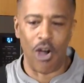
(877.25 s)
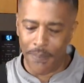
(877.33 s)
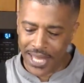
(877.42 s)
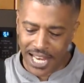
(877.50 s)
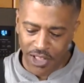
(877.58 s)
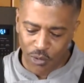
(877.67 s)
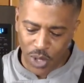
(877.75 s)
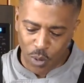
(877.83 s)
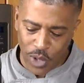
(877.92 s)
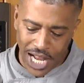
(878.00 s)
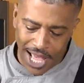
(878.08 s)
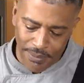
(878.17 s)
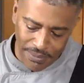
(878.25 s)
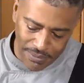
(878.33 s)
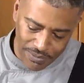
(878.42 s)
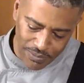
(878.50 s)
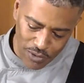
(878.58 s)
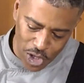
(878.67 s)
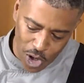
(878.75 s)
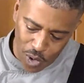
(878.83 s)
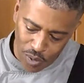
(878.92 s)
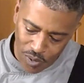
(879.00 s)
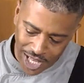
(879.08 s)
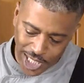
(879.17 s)
I mean, when I'm,
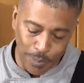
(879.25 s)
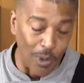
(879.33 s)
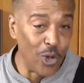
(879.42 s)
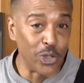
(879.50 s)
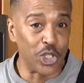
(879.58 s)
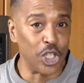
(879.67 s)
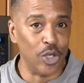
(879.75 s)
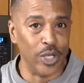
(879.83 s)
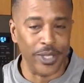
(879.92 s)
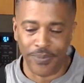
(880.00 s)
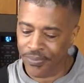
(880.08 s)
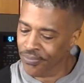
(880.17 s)
exposed to it,